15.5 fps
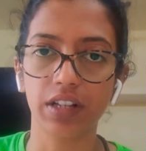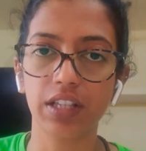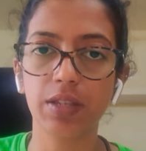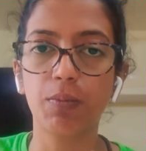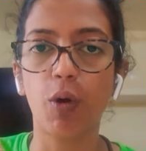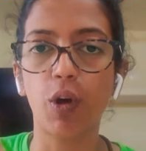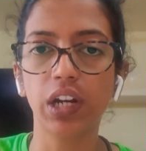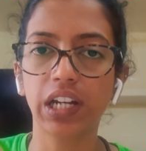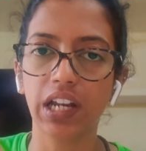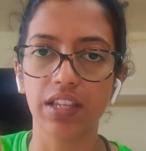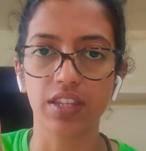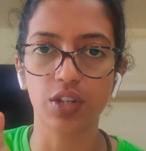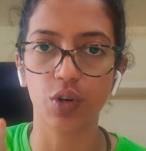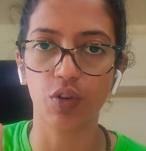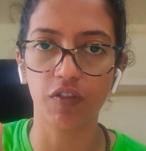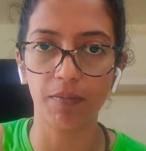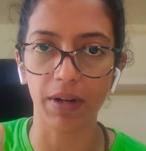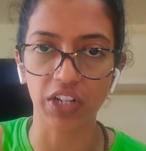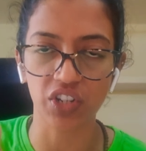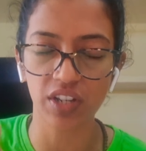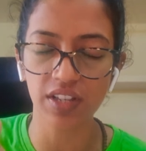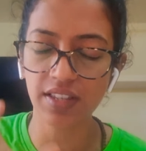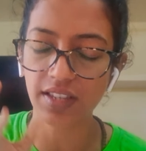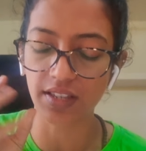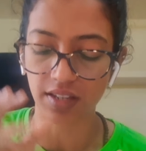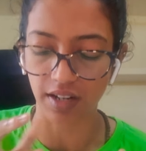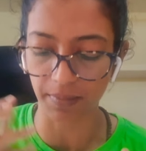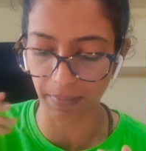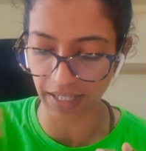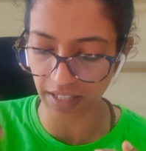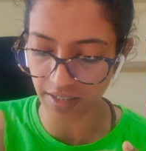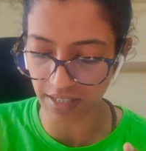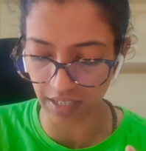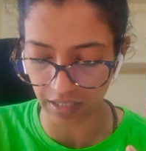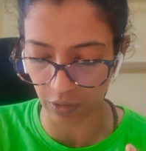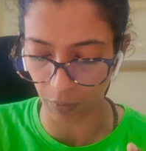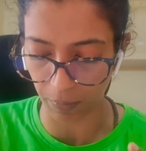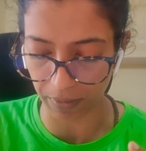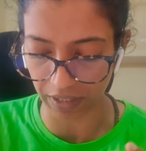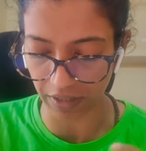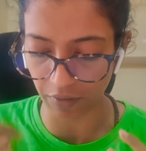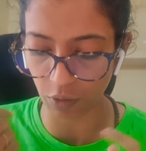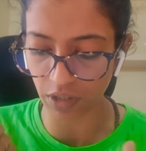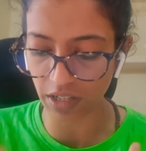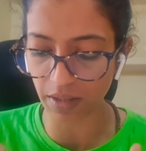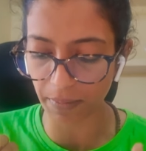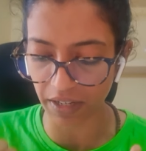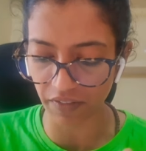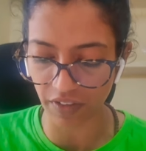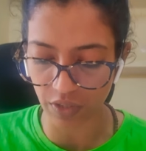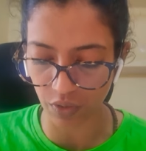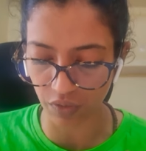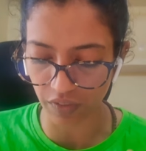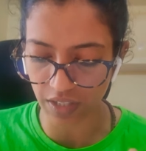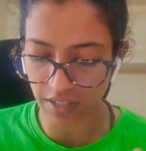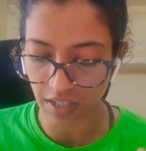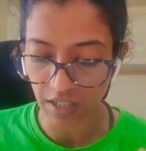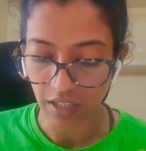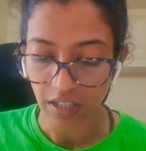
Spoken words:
Small cluster of machines is run by the single operator. What are the benefits of this?